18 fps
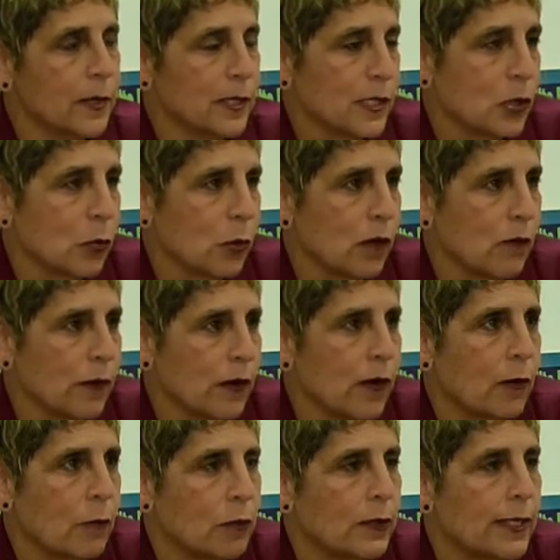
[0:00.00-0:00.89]
So we are
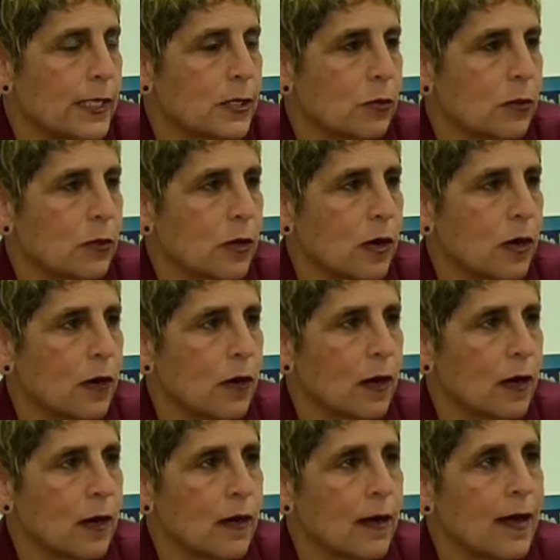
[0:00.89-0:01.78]
very pleased with
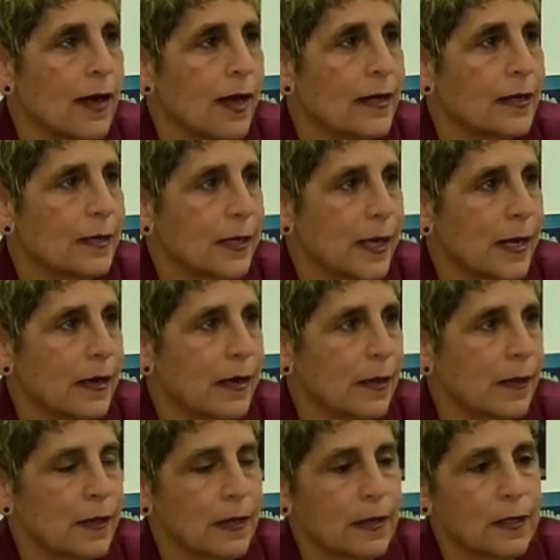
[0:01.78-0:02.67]
our
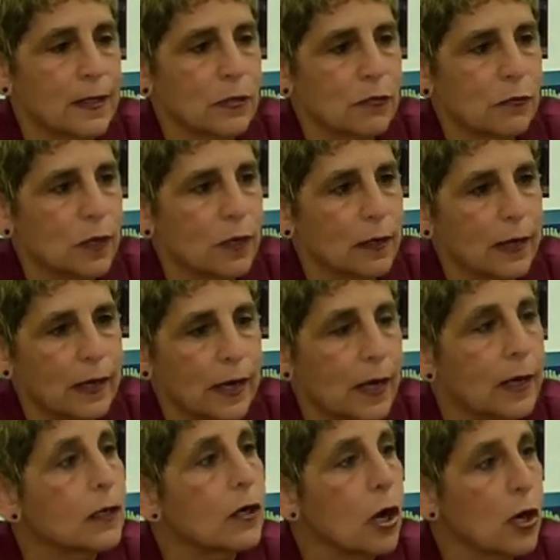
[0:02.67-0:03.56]
antenna that is really
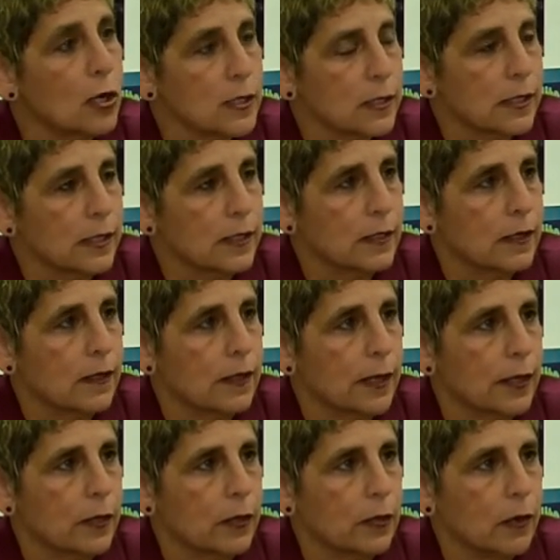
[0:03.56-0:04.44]
agnostic to
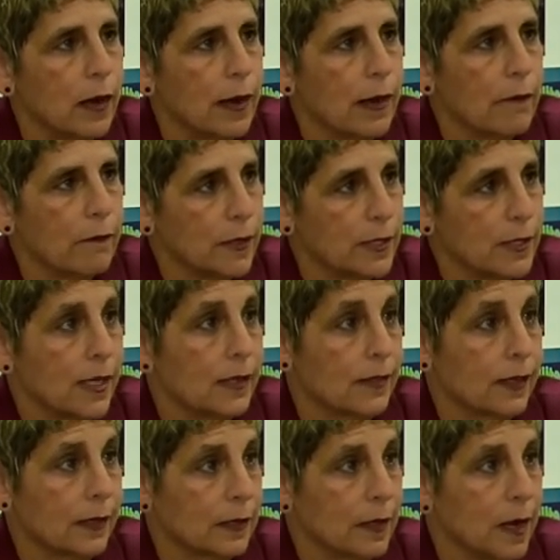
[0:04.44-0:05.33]
the underlying
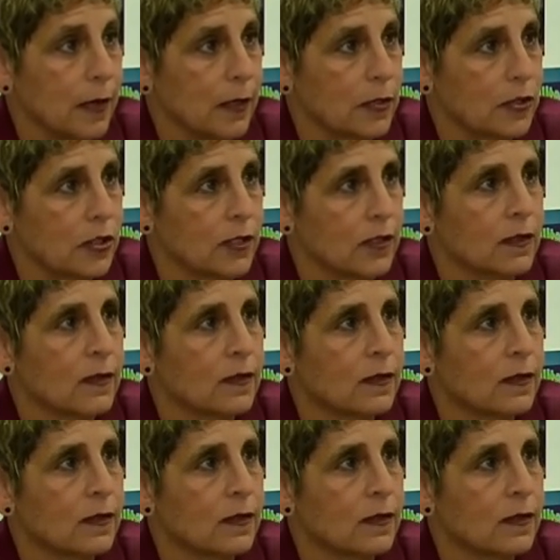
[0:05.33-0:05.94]
VSAT technology.